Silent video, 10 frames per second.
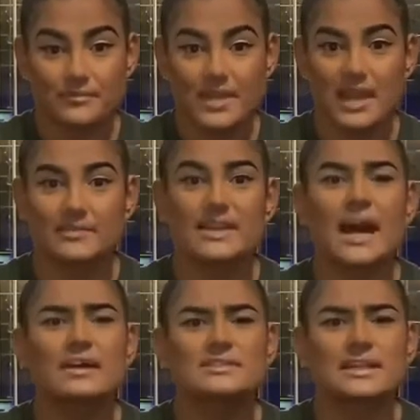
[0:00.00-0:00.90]
having the
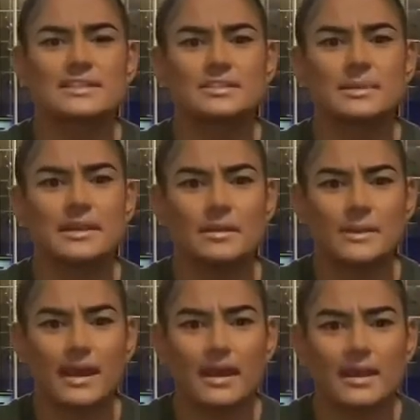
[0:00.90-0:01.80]
house lights up a little
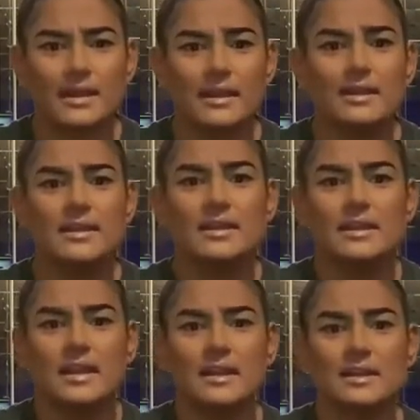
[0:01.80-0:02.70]
bit higher,
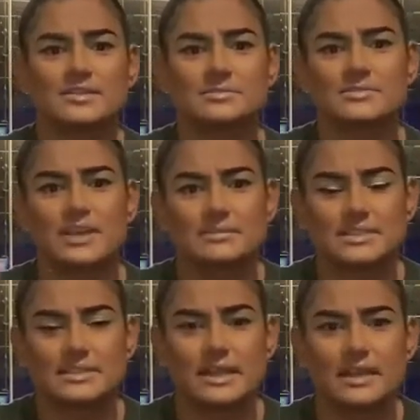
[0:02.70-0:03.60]
uh, sometimes
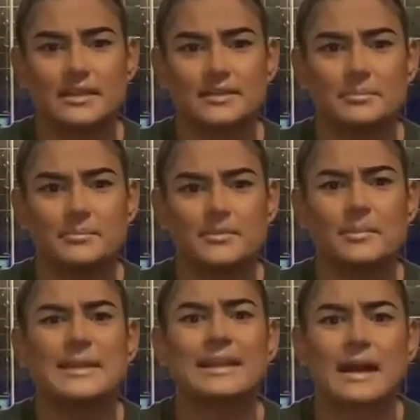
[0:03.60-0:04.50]
uh, the, the
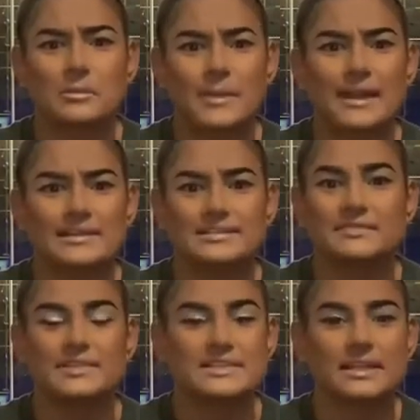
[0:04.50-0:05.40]
big loud bangs if
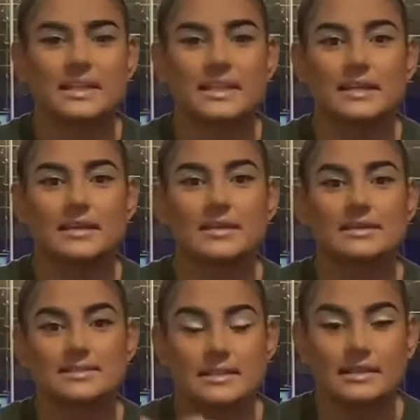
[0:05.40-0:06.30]
there's any uh, are
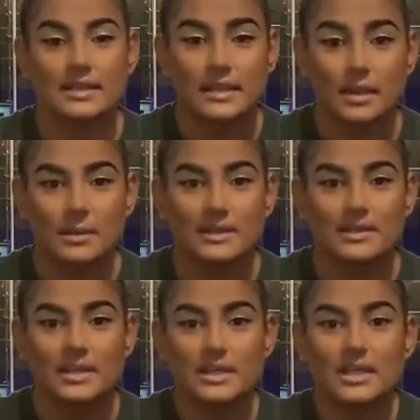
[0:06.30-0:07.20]
slightly lowered.
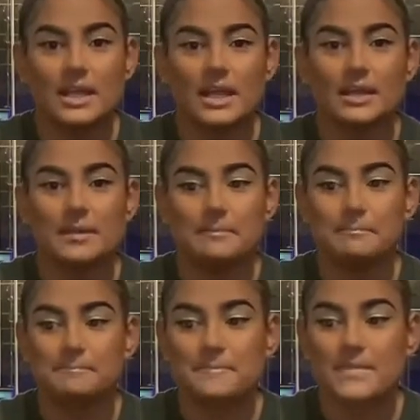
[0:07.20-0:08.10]
Um,
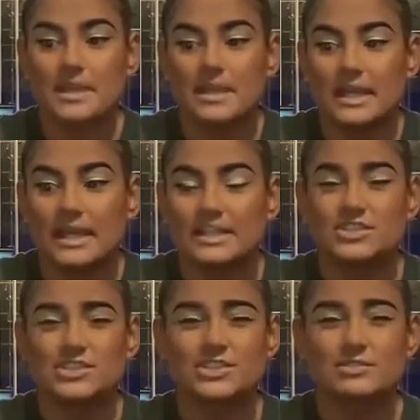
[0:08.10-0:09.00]
and it's
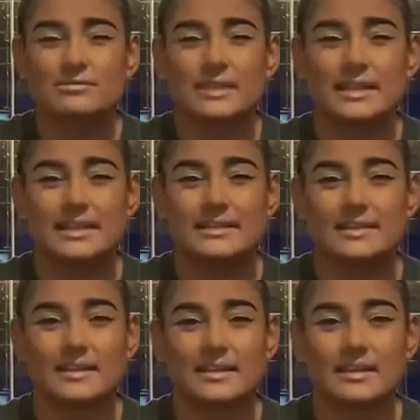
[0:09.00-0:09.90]
just really
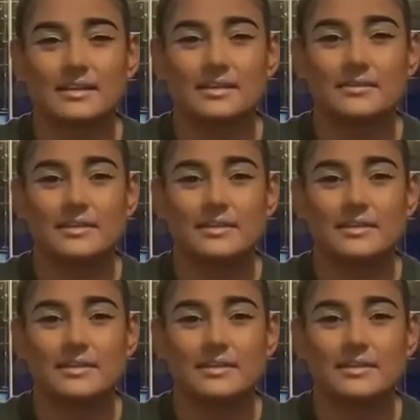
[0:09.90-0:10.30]
to kind of